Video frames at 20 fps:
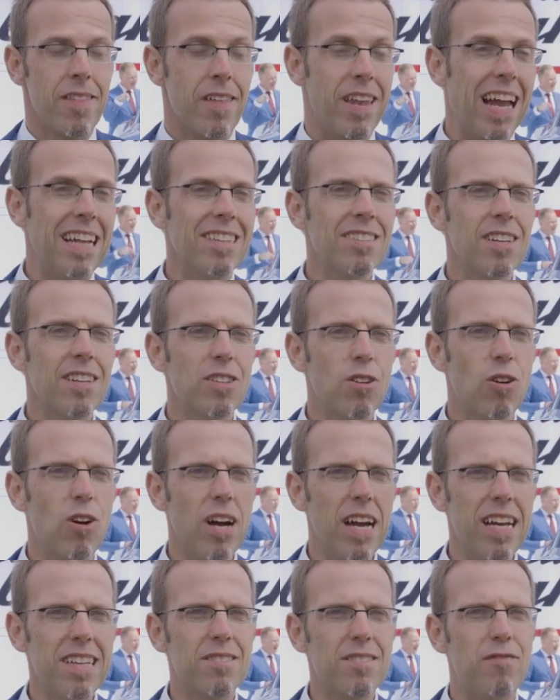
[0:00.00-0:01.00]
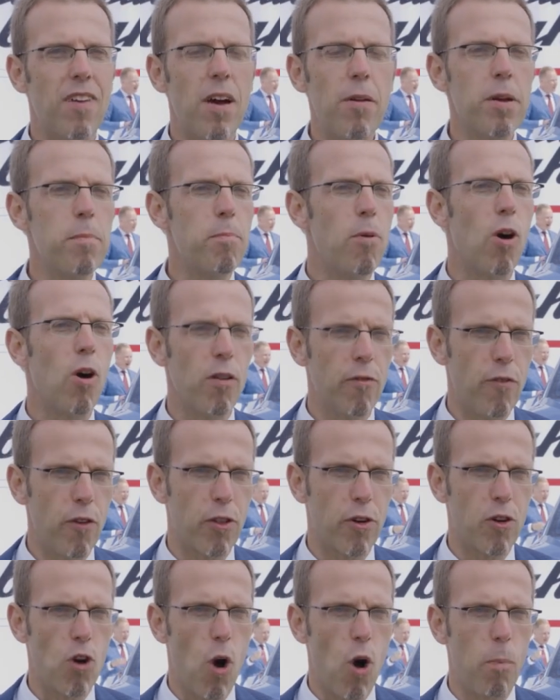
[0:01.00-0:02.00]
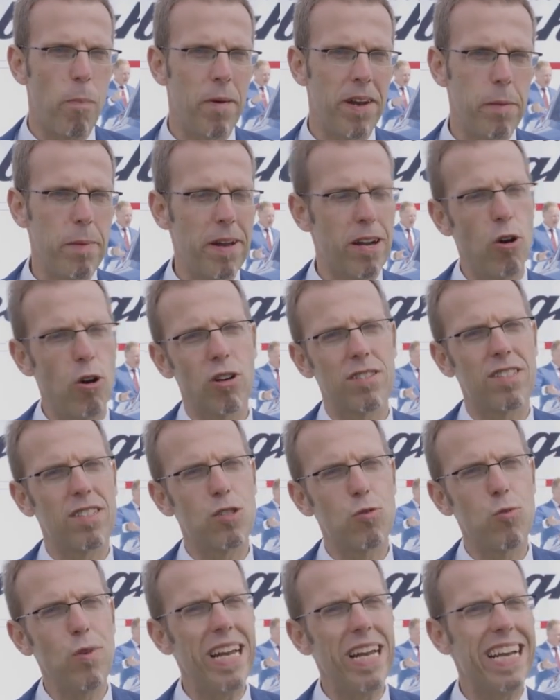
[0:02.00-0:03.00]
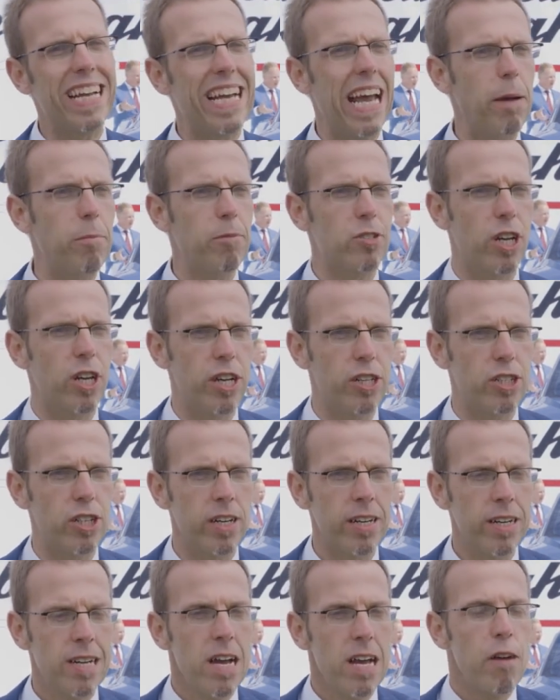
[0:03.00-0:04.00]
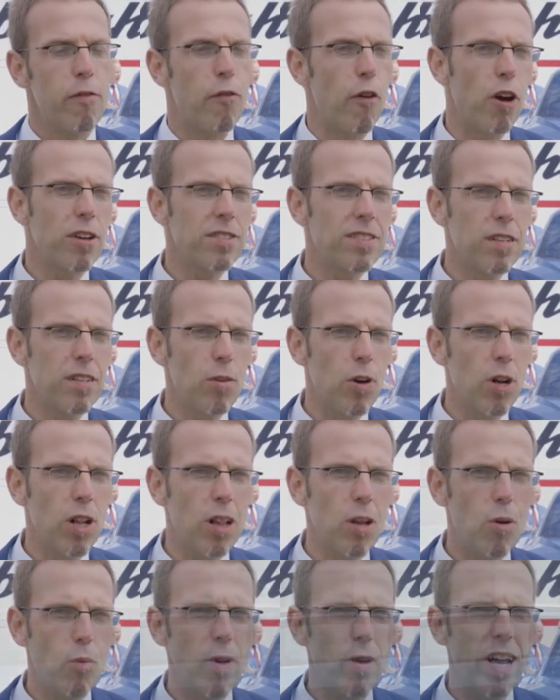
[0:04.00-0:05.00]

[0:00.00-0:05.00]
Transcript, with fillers: Lanzador is very important for the company because it's really a game changer. First of all,